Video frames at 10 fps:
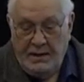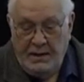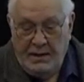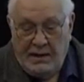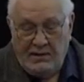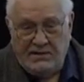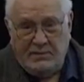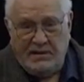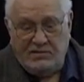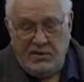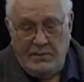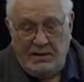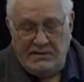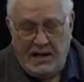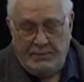Now, there's some extreme
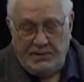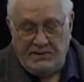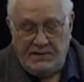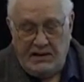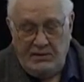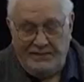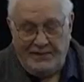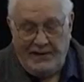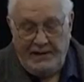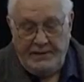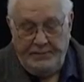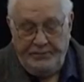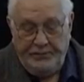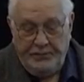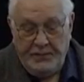examples that you'll find
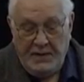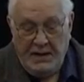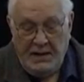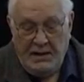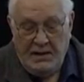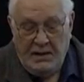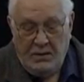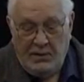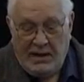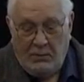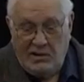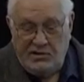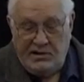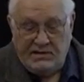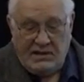without which
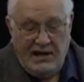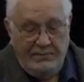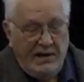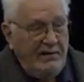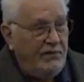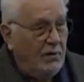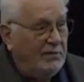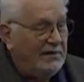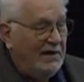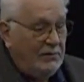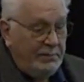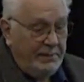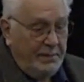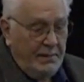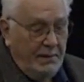it is claimed any form of life would be
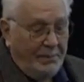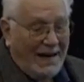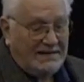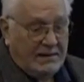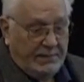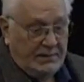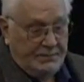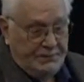impossible.